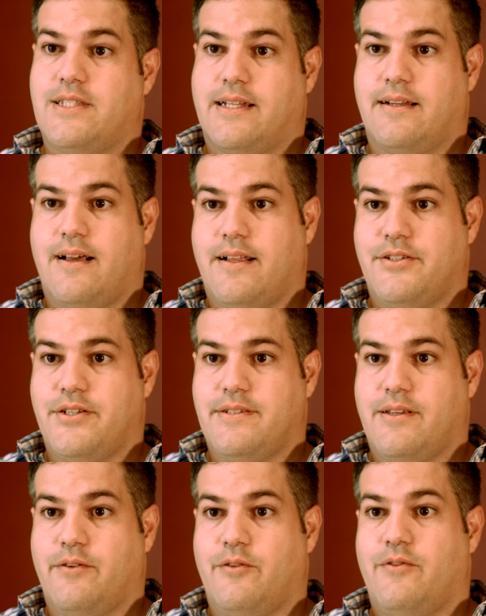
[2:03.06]
technologies,
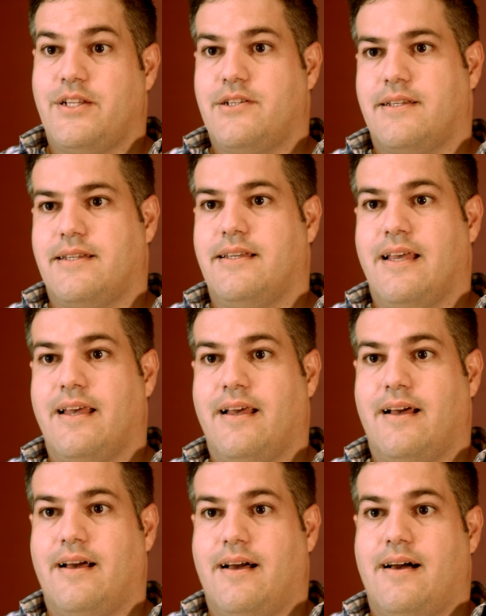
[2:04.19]
and we eventually
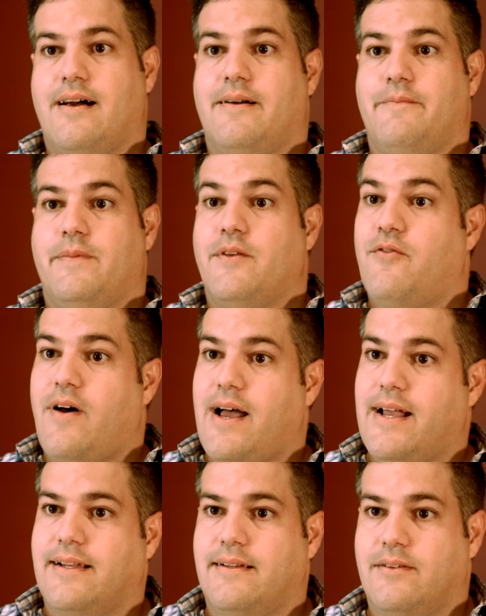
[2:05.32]

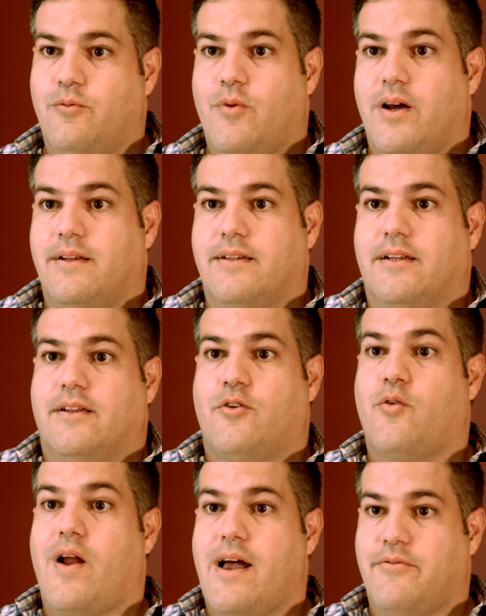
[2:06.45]
defined what
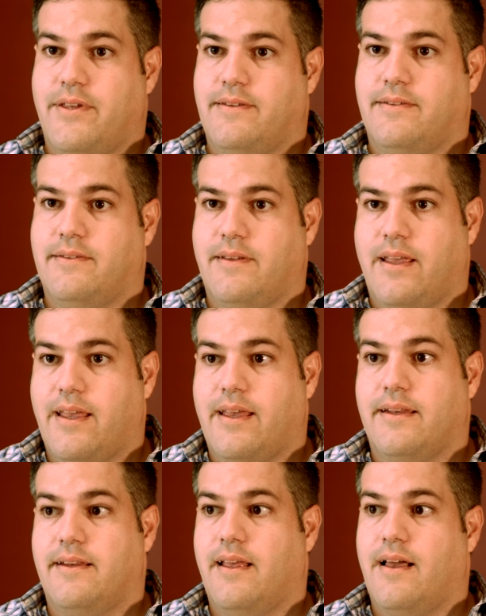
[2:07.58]
Carafe is
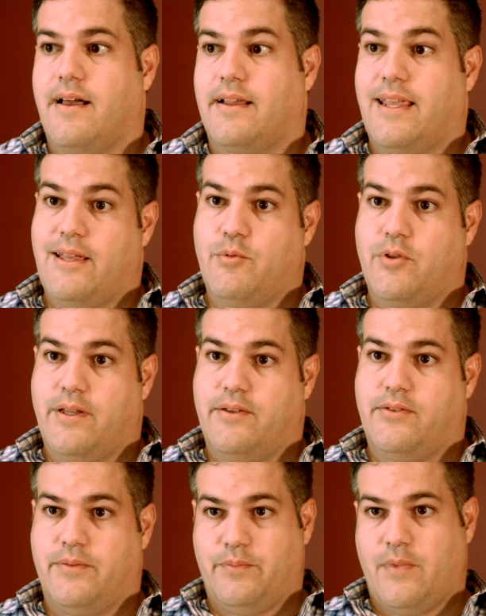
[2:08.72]
and Camel
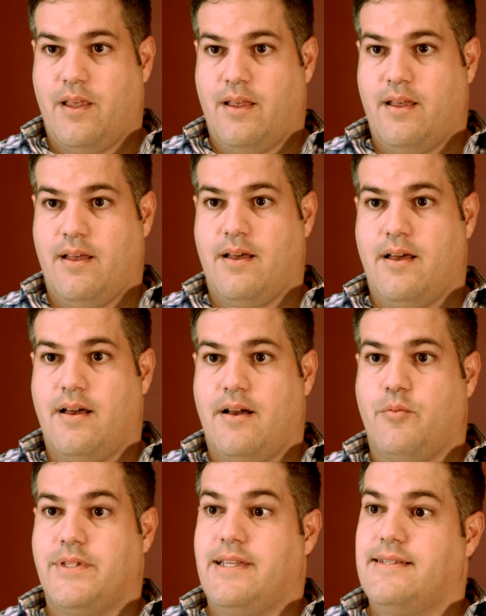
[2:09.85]
is.
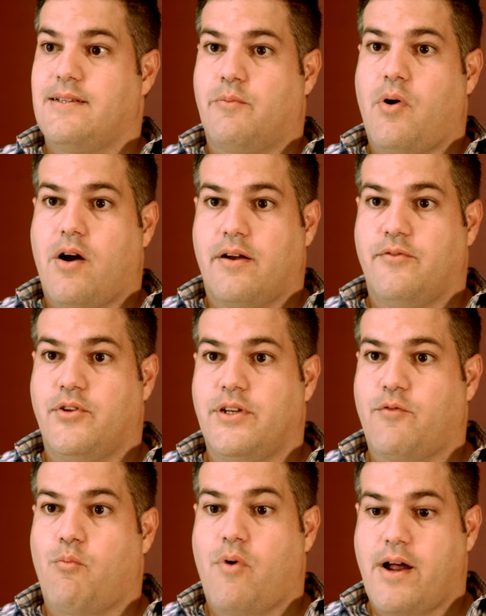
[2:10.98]
We teased it apart a few
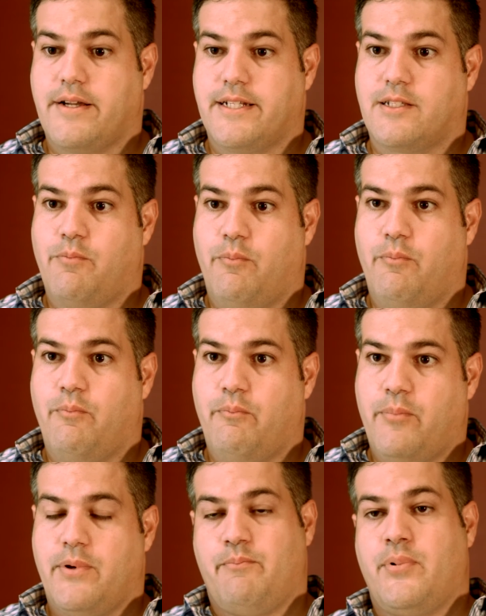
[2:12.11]
different projects,
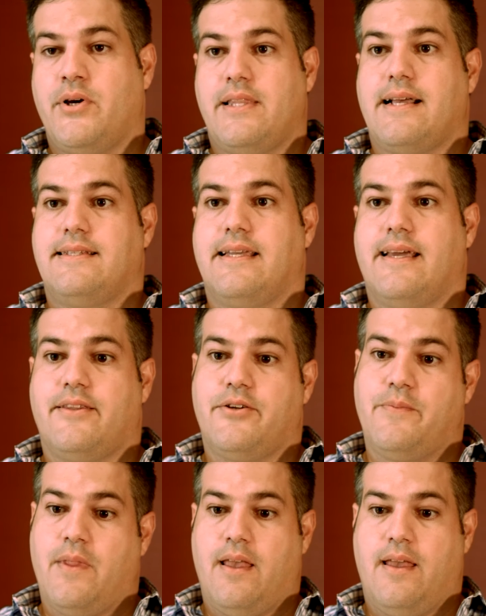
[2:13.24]
but put that together,
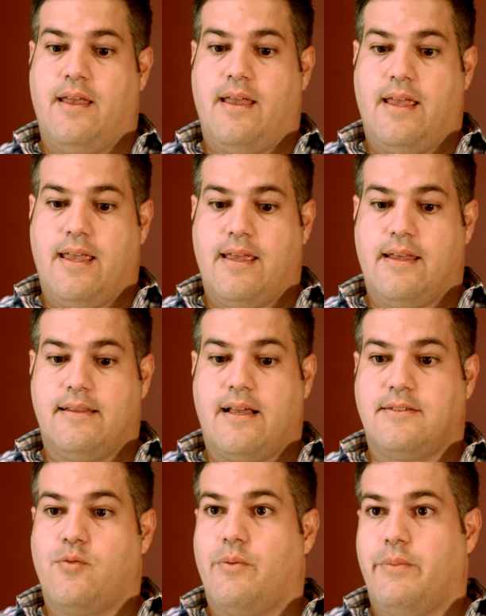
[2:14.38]
and
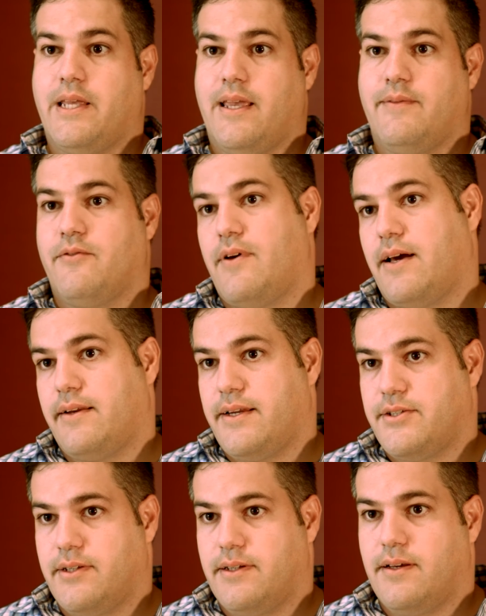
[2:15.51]
that's what became the
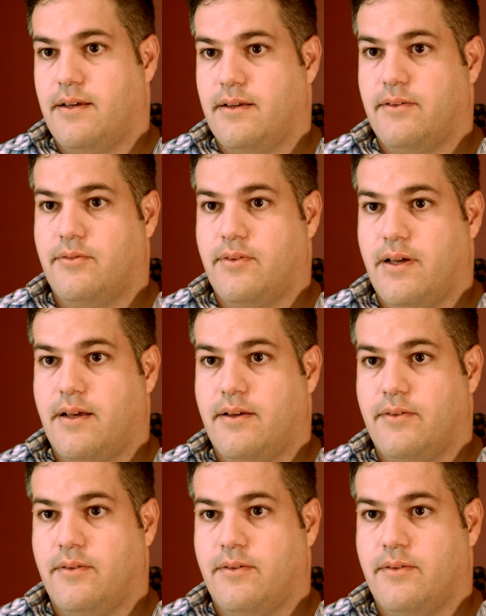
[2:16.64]
foundation of